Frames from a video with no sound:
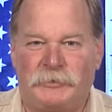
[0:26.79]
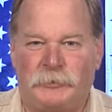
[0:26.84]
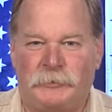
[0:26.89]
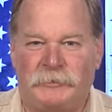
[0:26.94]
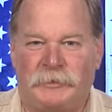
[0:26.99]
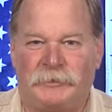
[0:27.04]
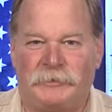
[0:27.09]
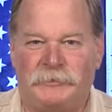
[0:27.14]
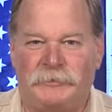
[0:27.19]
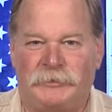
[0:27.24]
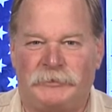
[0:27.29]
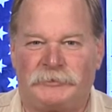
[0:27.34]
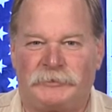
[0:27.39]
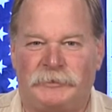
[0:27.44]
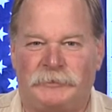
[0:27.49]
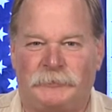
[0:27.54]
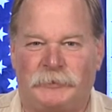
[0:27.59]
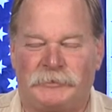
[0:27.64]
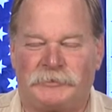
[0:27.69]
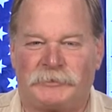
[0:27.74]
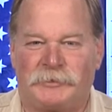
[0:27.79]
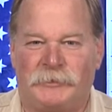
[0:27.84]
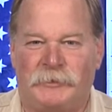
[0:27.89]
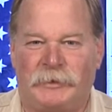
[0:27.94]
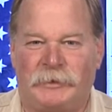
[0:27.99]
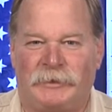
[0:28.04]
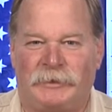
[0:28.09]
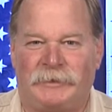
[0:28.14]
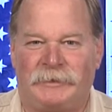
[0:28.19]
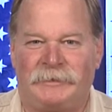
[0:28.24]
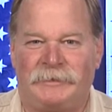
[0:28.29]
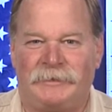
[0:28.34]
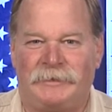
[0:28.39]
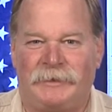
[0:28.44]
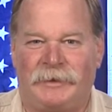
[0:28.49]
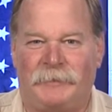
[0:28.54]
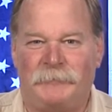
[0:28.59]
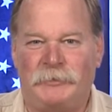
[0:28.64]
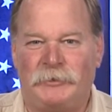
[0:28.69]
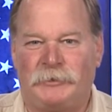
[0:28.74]
another edition of What's Going On.
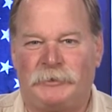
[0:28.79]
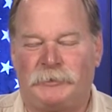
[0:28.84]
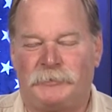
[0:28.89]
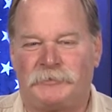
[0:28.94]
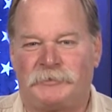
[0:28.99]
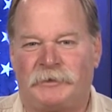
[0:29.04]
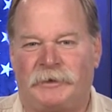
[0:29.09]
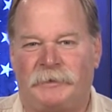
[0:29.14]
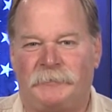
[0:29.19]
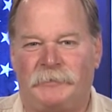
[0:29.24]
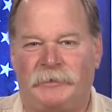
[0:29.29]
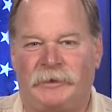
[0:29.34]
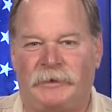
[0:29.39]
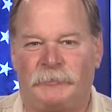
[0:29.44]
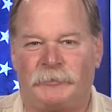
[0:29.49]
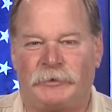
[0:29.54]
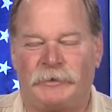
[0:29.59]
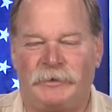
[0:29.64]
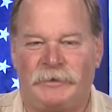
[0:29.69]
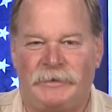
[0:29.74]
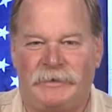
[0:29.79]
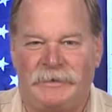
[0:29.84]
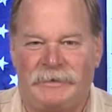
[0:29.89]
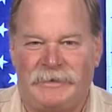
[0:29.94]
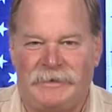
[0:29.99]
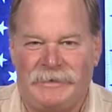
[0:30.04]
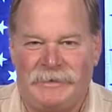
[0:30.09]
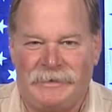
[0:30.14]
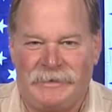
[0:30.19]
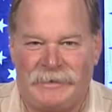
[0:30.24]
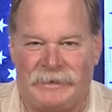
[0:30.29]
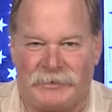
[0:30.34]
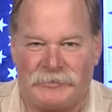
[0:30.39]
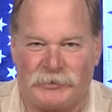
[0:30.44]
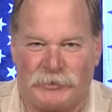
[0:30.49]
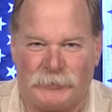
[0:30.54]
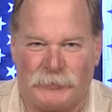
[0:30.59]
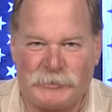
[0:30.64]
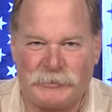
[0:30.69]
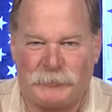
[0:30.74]
I'm your host, Tom D'Ambra. As
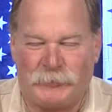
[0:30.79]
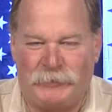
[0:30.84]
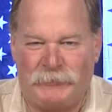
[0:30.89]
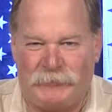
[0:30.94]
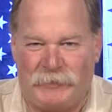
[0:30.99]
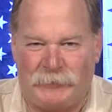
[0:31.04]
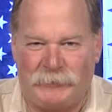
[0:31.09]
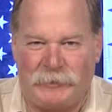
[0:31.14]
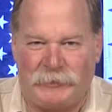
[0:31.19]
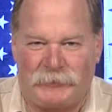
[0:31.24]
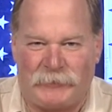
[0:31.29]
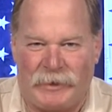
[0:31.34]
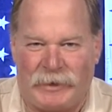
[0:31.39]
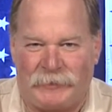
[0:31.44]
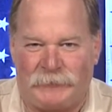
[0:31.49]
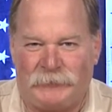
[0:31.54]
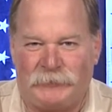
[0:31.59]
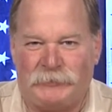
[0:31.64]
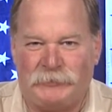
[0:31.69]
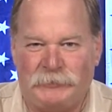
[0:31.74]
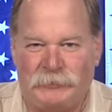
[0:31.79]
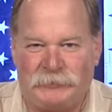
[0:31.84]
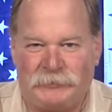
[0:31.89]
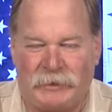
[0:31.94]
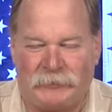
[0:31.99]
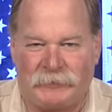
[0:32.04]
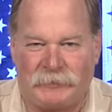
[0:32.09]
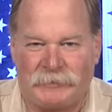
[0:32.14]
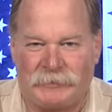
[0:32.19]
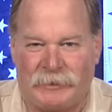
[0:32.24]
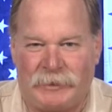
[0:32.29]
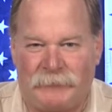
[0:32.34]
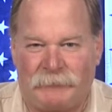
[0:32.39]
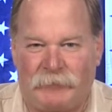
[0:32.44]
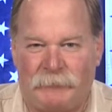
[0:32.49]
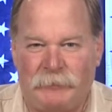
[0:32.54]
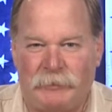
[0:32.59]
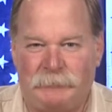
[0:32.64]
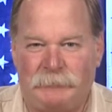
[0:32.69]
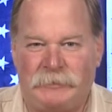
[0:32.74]
always, we're very thankful you take the time
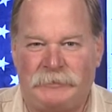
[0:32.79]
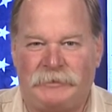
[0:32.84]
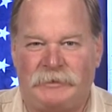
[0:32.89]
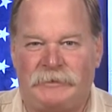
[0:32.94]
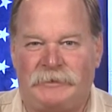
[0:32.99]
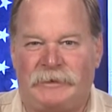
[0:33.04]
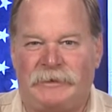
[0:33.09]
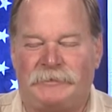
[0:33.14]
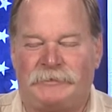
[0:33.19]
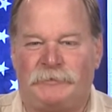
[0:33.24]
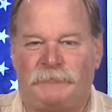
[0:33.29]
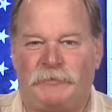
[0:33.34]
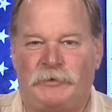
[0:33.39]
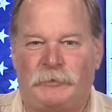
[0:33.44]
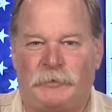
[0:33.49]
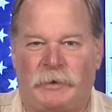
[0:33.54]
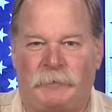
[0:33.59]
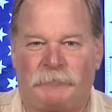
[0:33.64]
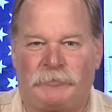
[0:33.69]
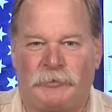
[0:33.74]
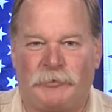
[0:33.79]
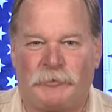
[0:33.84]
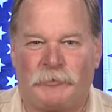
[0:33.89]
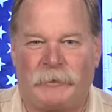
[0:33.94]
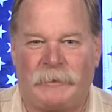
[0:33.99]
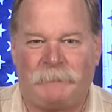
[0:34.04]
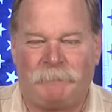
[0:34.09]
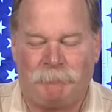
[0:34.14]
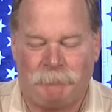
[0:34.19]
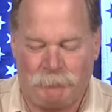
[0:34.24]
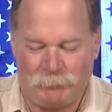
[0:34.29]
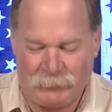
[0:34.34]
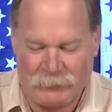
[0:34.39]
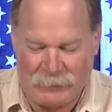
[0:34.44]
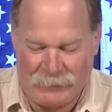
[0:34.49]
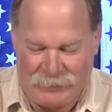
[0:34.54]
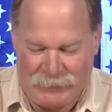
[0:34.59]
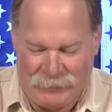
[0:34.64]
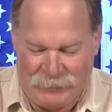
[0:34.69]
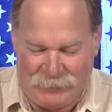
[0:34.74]
from your busy day to view our program.
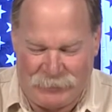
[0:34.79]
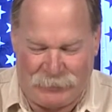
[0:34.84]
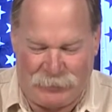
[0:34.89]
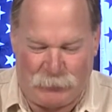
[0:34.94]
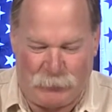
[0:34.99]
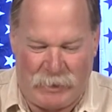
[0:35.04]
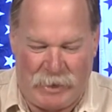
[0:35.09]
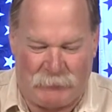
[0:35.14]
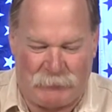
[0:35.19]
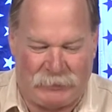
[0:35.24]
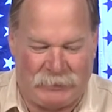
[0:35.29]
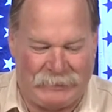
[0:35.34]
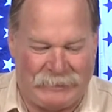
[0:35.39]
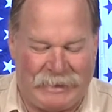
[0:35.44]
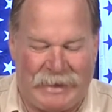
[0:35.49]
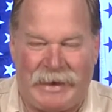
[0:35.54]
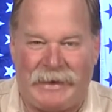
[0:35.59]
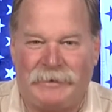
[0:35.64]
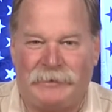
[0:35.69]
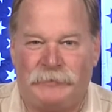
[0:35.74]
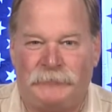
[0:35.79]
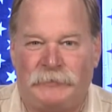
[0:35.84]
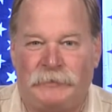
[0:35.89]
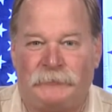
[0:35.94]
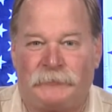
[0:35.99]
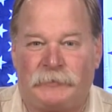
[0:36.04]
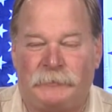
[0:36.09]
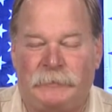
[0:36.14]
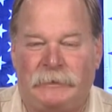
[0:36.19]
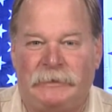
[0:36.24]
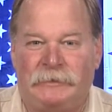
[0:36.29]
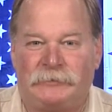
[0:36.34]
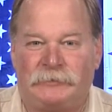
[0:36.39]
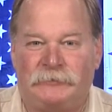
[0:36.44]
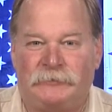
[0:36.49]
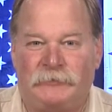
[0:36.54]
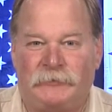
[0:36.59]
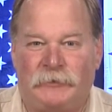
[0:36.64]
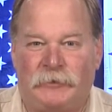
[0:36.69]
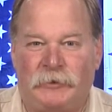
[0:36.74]
We have a lot of information
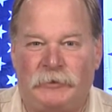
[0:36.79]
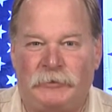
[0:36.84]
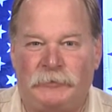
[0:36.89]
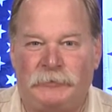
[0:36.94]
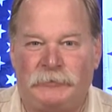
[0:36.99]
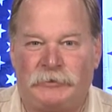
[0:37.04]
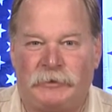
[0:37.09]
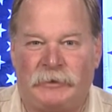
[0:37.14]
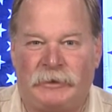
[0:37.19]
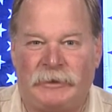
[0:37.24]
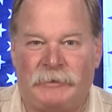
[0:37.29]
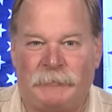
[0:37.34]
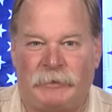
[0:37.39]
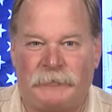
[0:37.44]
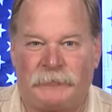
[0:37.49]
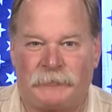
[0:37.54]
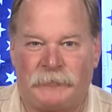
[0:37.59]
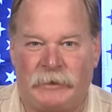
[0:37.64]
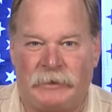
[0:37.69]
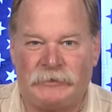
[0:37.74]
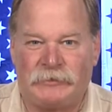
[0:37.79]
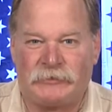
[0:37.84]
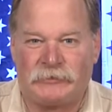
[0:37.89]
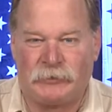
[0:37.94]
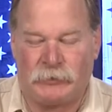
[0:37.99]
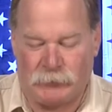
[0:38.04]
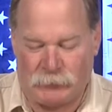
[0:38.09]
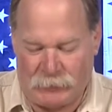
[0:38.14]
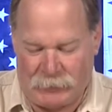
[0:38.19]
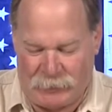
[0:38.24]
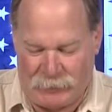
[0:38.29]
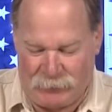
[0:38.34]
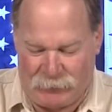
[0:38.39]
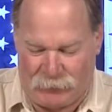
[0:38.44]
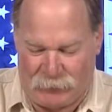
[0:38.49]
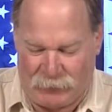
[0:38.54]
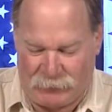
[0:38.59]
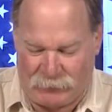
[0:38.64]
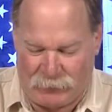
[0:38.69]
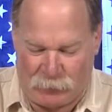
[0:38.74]
for you today, my friends, so I
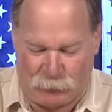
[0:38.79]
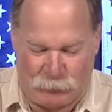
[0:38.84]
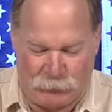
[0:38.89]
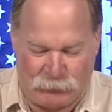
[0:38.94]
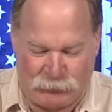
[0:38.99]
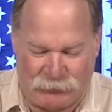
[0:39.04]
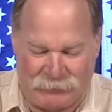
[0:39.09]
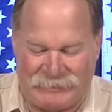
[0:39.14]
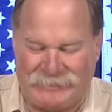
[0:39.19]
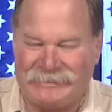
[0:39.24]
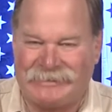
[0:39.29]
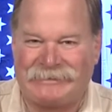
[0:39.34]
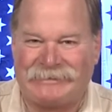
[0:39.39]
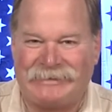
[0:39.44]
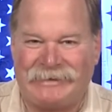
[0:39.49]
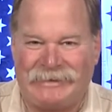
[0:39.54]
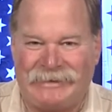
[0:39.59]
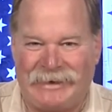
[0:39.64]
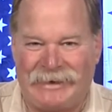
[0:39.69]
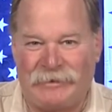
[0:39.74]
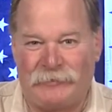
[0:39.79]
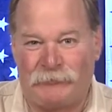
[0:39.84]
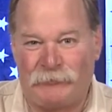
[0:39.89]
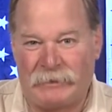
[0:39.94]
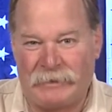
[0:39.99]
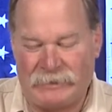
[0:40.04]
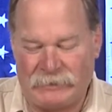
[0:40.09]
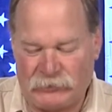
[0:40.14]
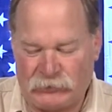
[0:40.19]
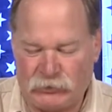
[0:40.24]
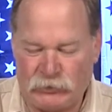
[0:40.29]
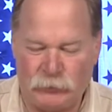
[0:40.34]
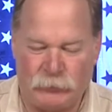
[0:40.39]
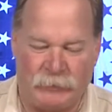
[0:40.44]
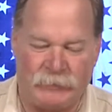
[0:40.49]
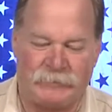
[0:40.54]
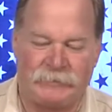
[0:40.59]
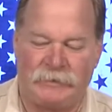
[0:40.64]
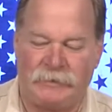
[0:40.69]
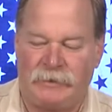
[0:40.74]
think that we should just get right to
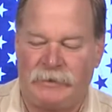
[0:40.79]
it.